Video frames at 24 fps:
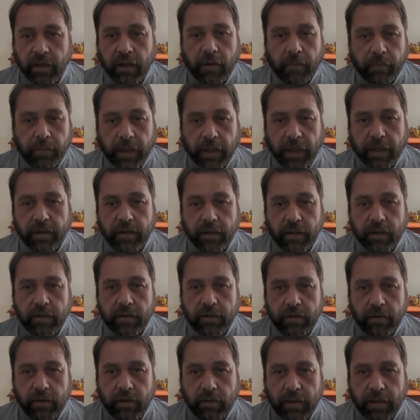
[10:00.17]
But
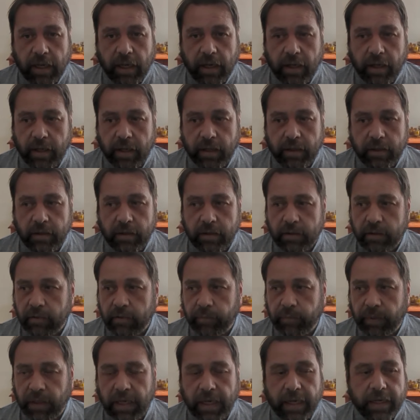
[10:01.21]
you can,
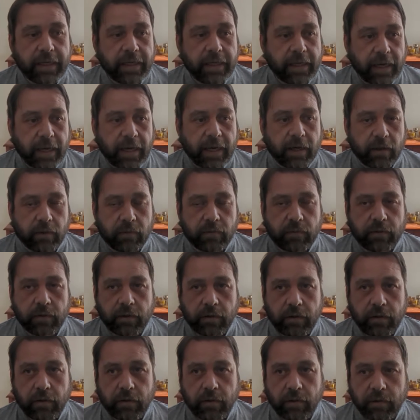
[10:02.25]
planning it out,
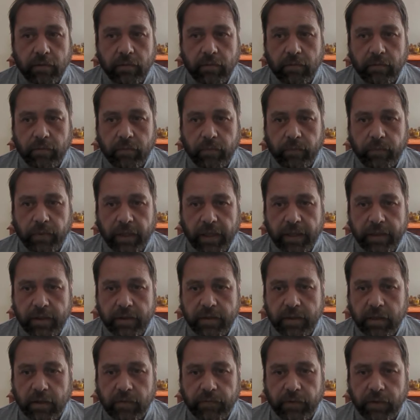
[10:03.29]
you can plan
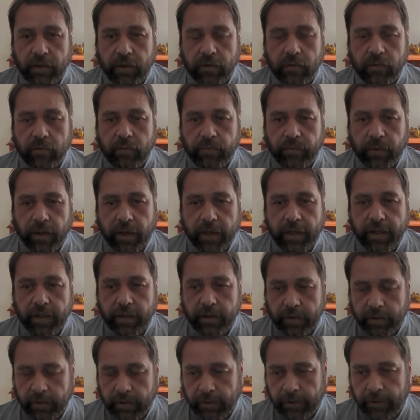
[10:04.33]
yourself a little break.
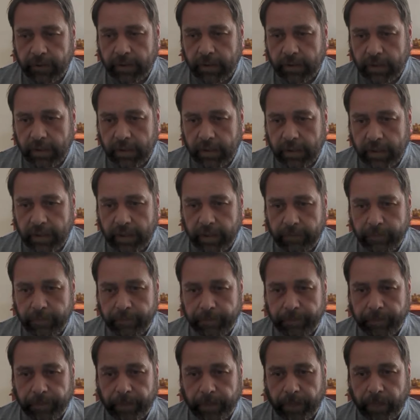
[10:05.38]

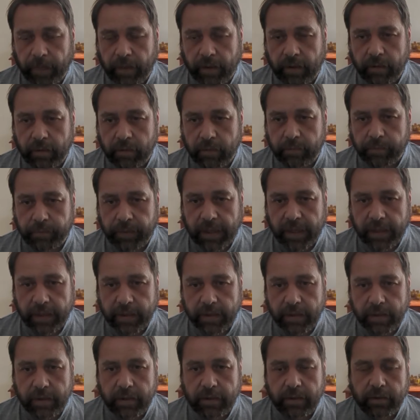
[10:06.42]
Back
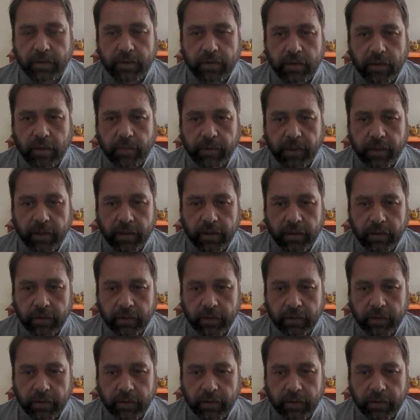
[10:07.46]
in the summer,